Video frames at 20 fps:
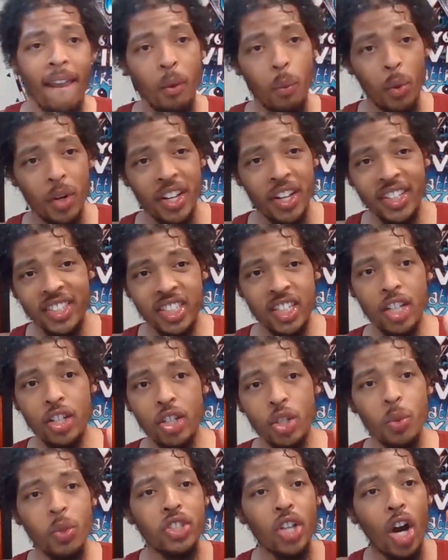What it's gonna
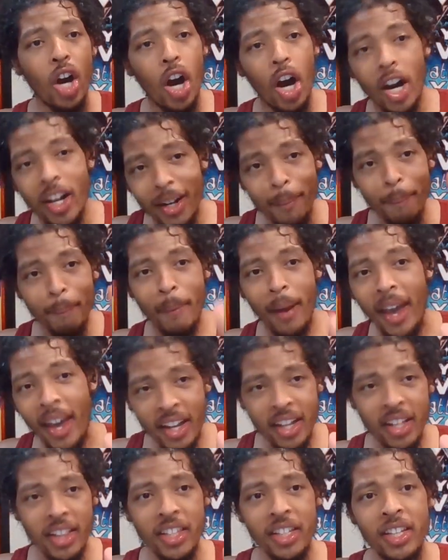do is
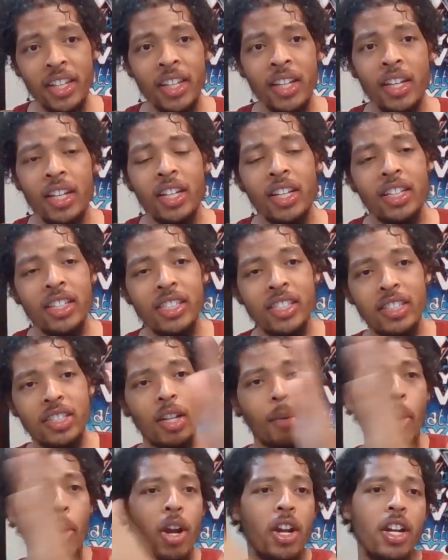automatically
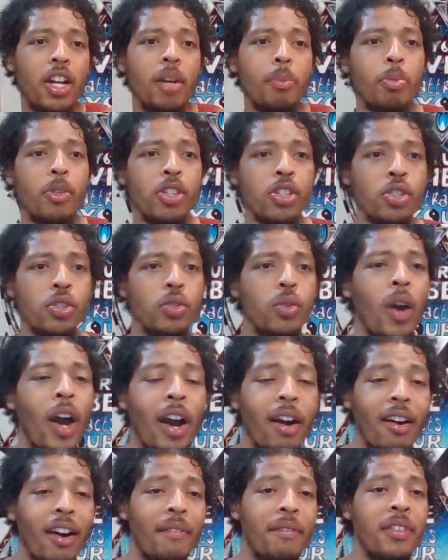separate it up into
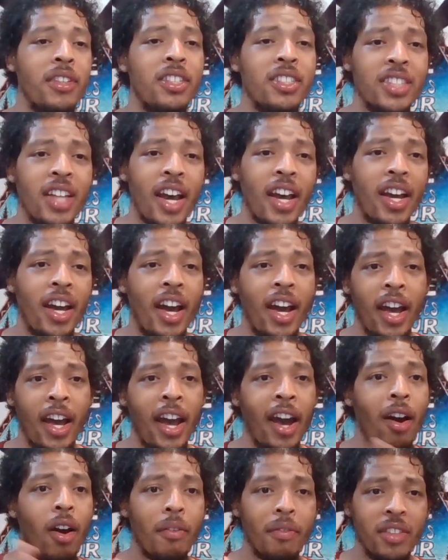how I've
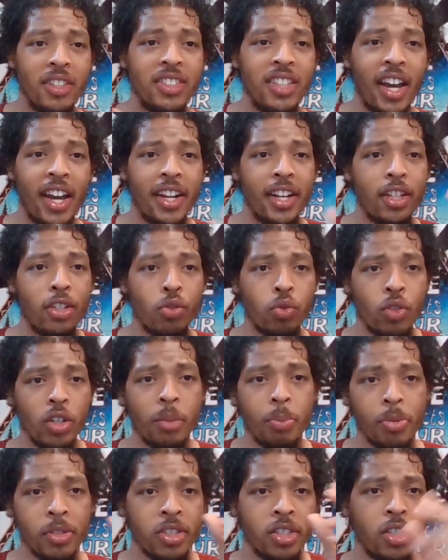designed it:
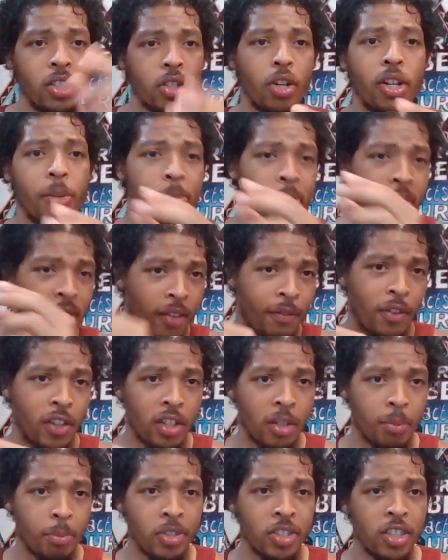20%, 30%,
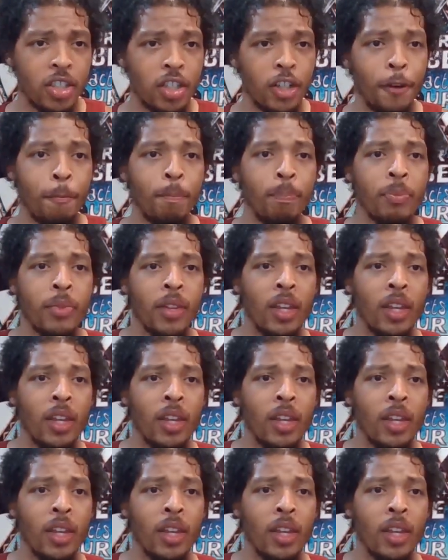50%.